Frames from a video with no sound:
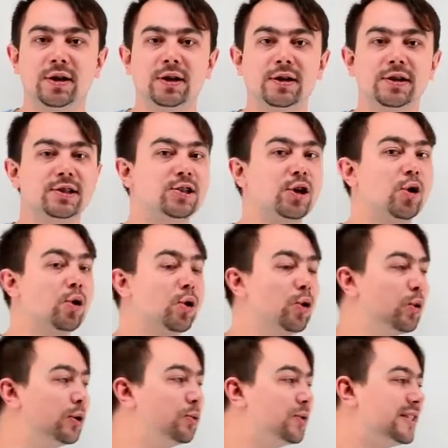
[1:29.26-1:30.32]
So,
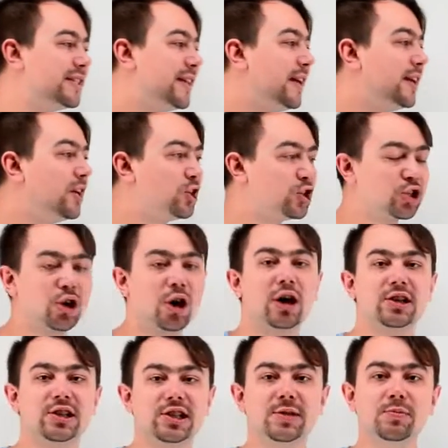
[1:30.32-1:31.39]
when we say charge
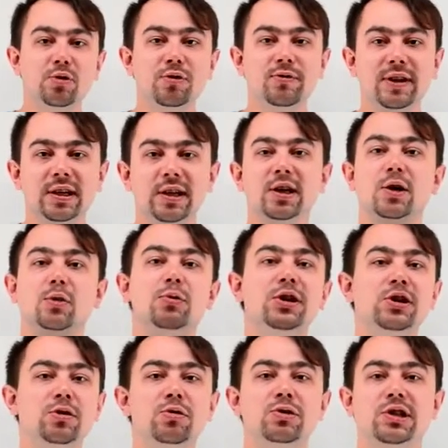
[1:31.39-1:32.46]
is moving, we
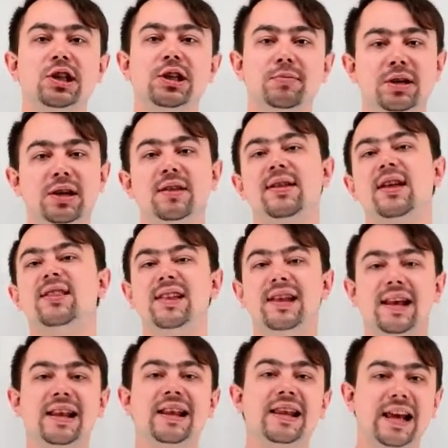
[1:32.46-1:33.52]
usually mean that the
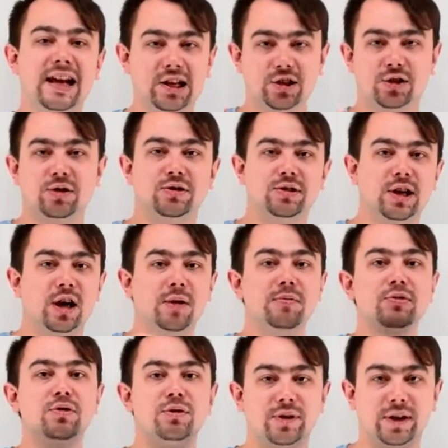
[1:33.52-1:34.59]
electrons are
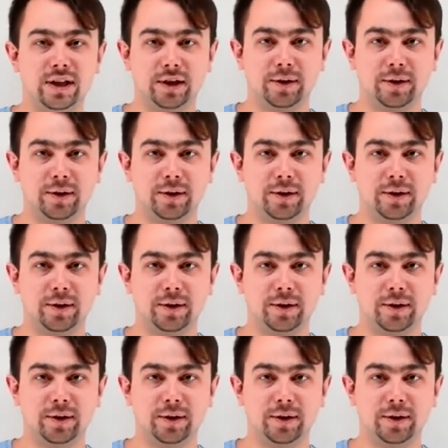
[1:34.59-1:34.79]
moving.